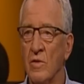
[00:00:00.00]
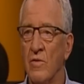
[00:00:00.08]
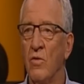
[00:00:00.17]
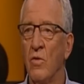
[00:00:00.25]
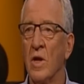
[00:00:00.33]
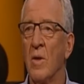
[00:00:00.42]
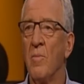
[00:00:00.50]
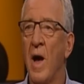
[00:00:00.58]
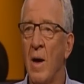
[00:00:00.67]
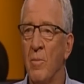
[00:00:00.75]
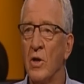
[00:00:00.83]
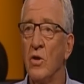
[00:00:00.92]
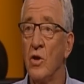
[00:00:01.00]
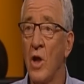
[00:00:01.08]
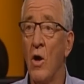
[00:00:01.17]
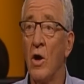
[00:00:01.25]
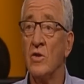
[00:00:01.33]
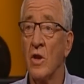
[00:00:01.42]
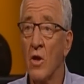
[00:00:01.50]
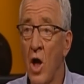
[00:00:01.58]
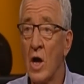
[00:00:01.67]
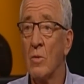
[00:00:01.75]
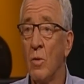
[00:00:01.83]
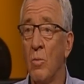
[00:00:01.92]
were falling apart, but you know he's a
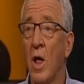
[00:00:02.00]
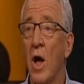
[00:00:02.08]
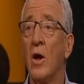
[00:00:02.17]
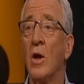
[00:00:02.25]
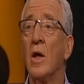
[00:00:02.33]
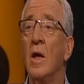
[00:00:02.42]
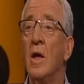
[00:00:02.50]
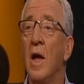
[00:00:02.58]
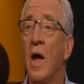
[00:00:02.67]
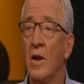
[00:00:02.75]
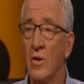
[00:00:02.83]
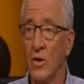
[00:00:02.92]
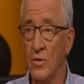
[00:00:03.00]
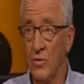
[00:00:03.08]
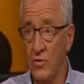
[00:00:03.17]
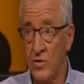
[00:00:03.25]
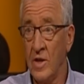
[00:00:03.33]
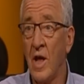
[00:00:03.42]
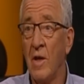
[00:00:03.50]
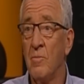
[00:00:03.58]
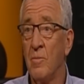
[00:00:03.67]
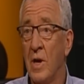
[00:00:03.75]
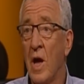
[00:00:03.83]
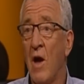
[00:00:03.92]
likeable bloke and you said that being